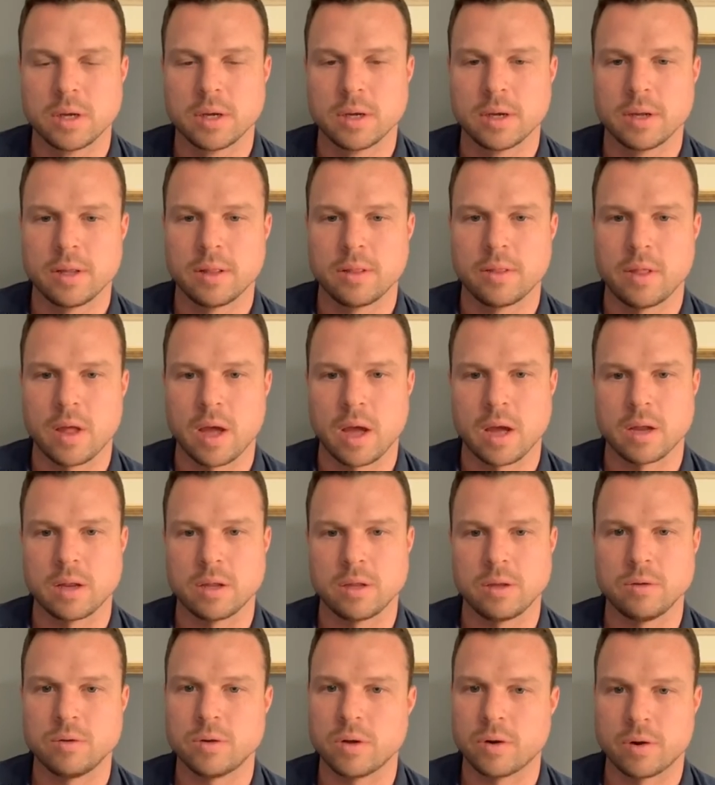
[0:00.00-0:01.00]
that
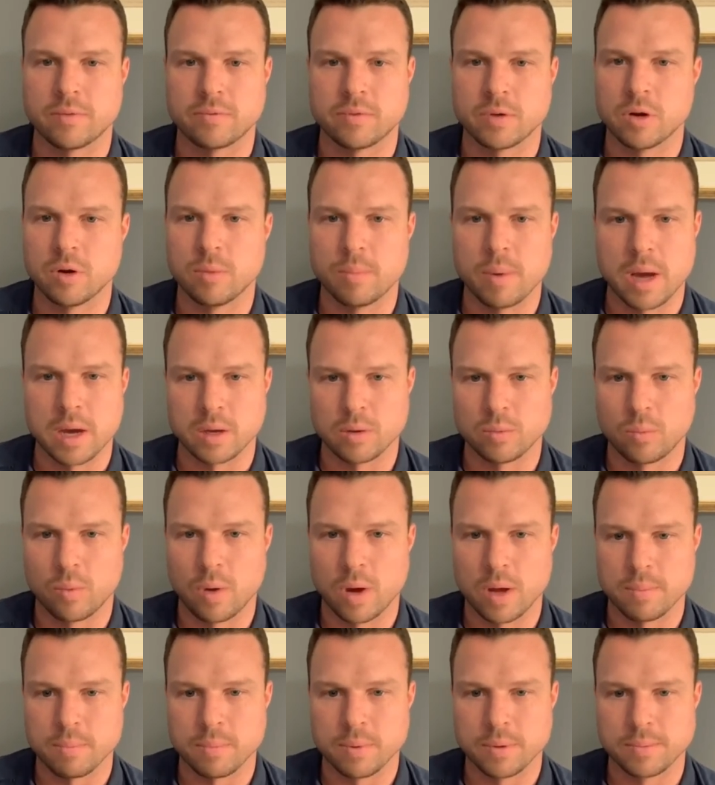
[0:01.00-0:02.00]
you don't have to go back and
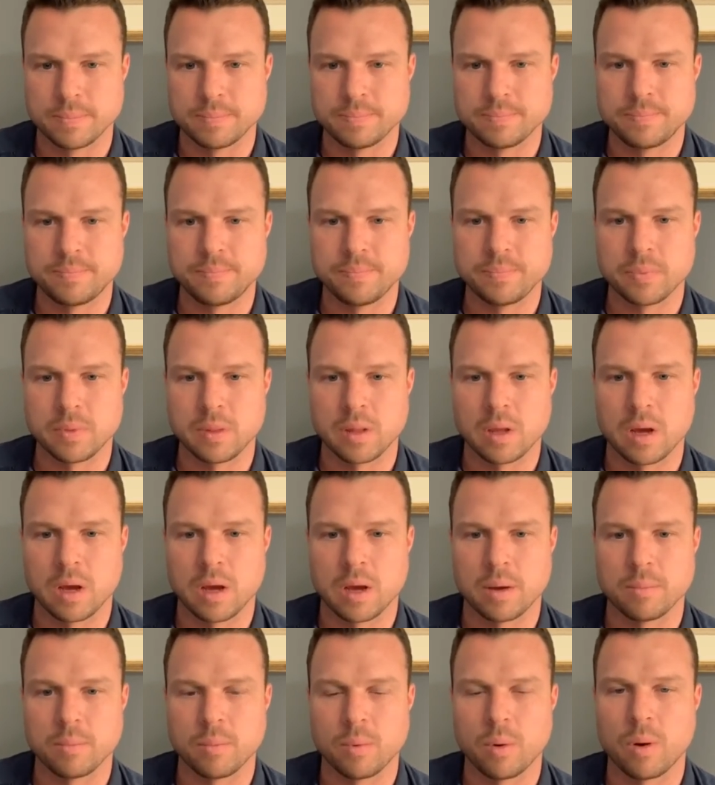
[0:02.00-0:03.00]
wipe,
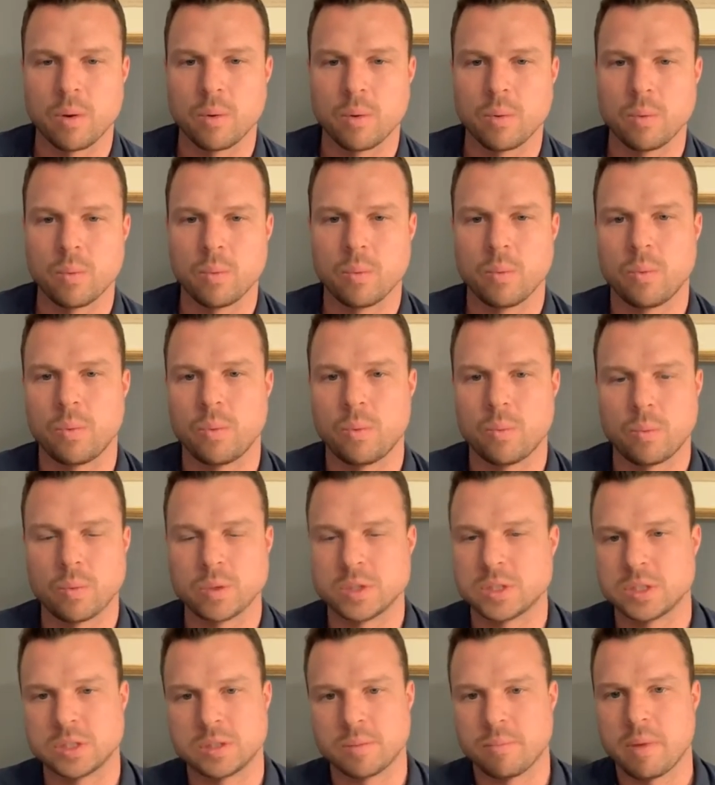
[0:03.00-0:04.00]
um, which
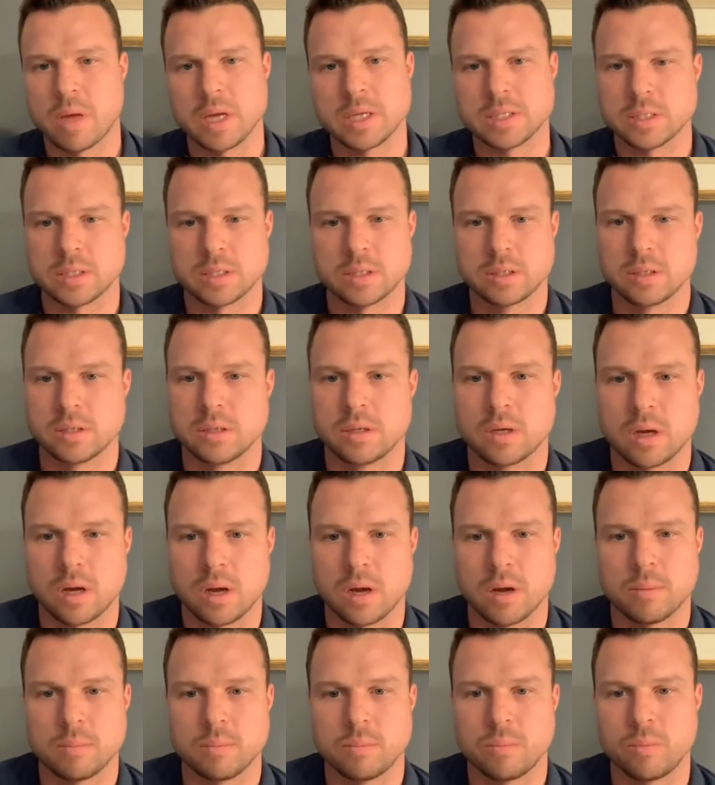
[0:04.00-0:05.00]
is amazing.
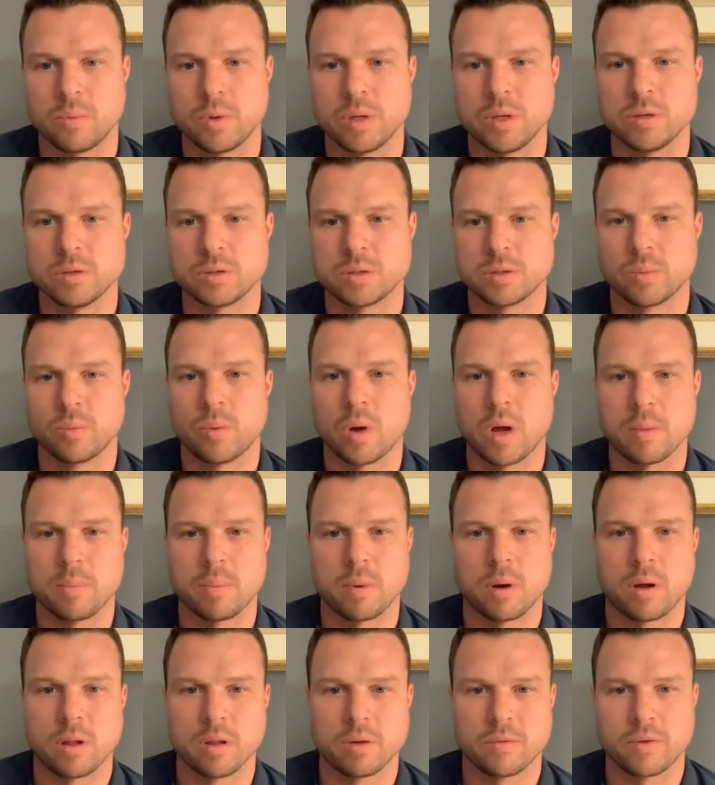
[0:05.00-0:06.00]
Um, we used to wipe
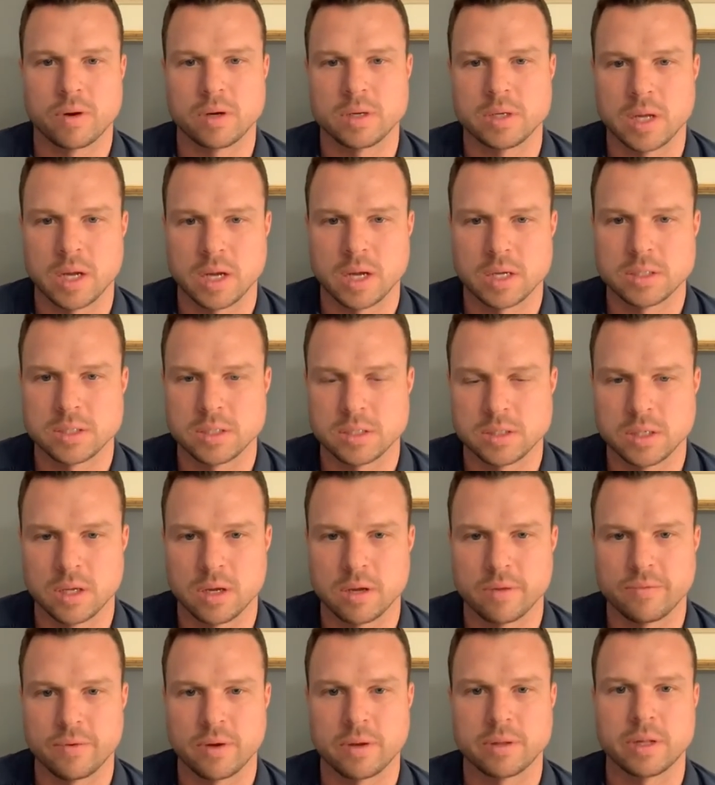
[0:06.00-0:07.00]
all of our decks until I
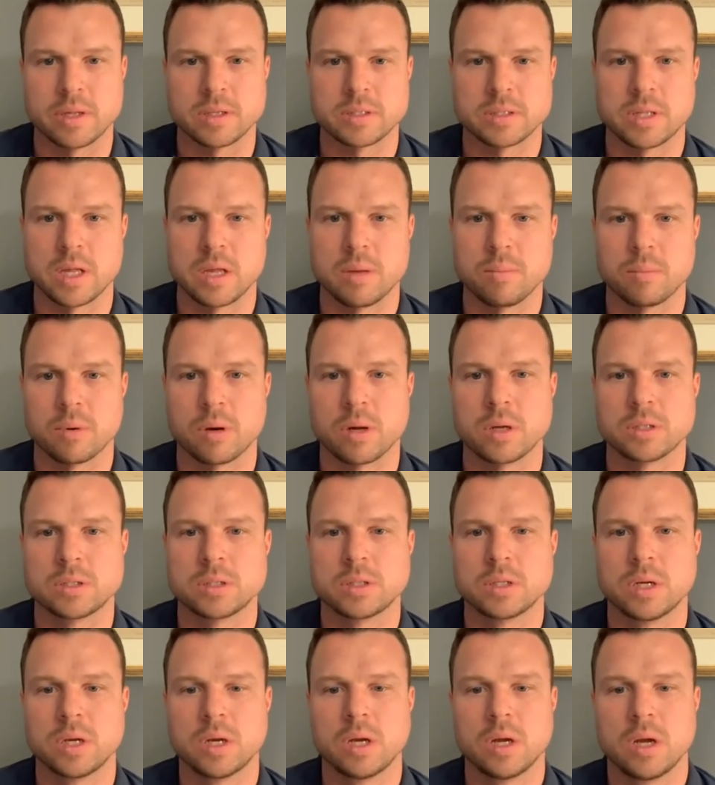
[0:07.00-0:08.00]
found that stain brush.
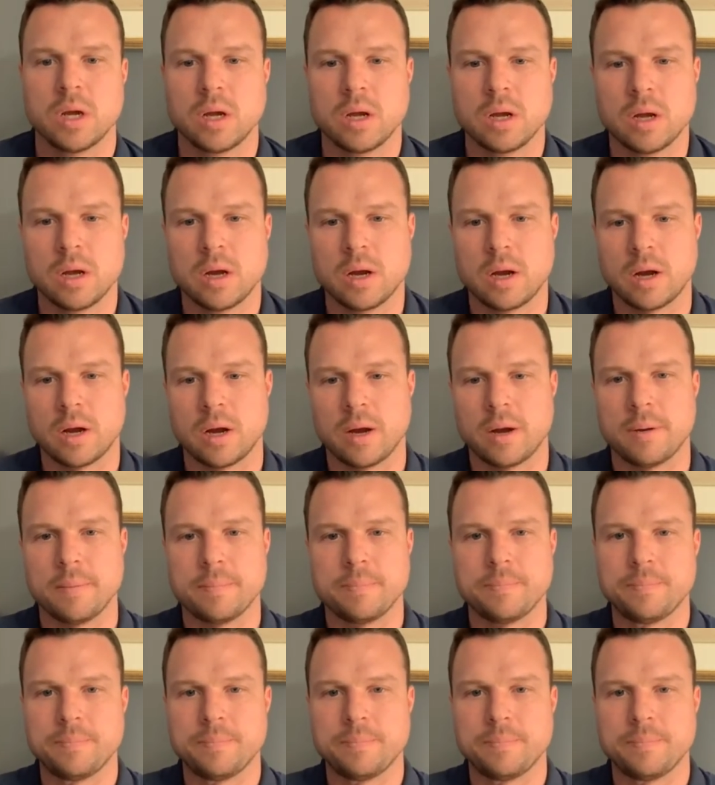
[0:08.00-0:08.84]
Um,